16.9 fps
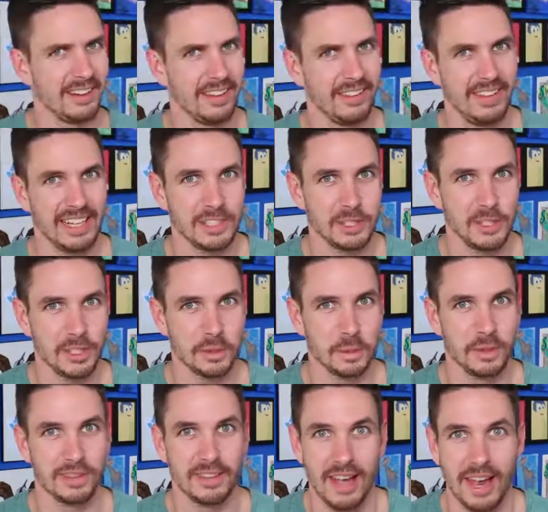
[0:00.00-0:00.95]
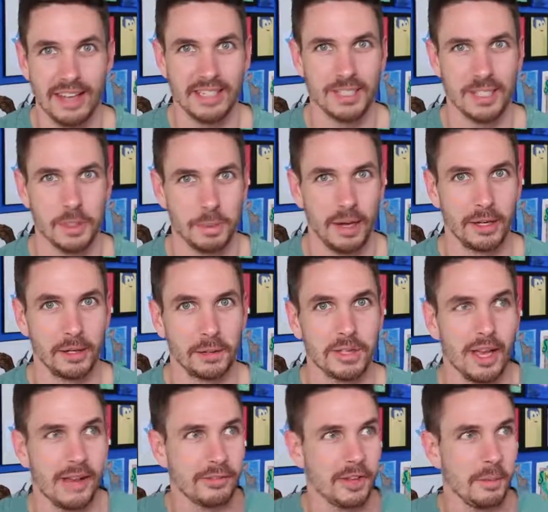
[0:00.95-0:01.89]
And that's just with tiny
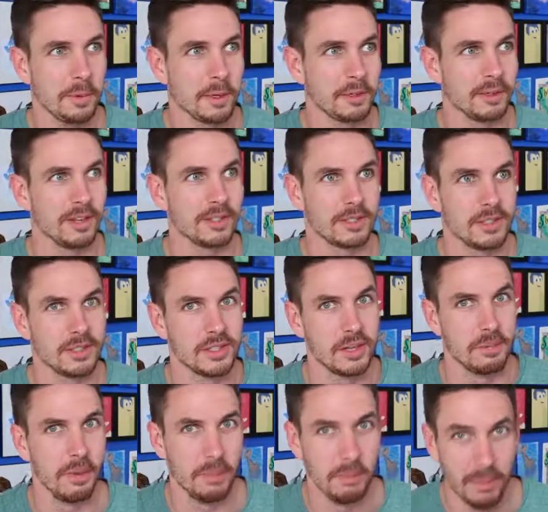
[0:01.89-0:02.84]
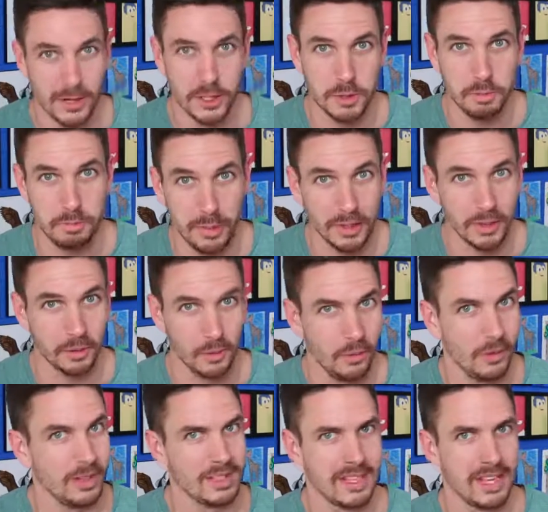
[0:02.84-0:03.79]
spiders. I've come across some much
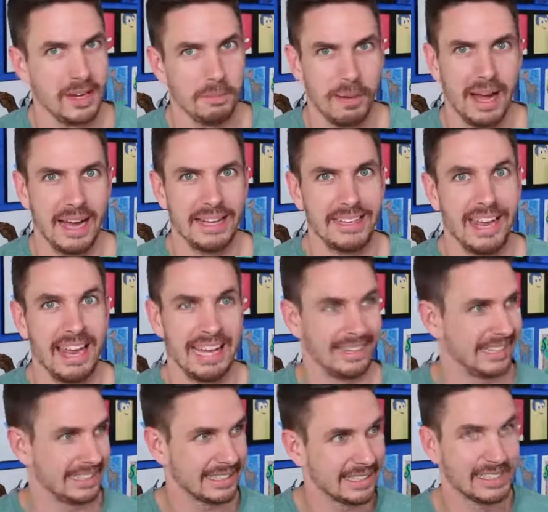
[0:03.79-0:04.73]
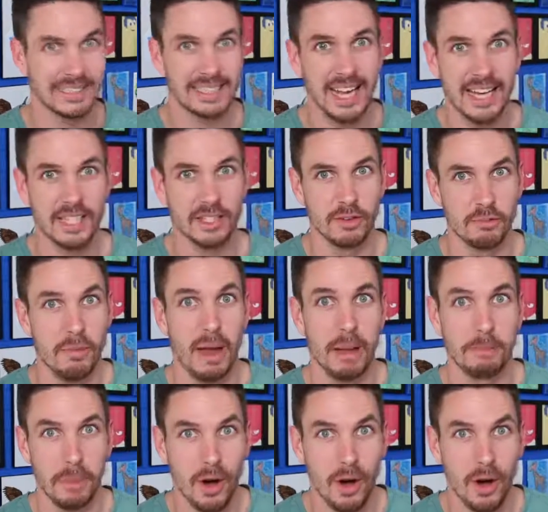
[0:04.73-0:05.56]
bigger ones in my day, like the size of my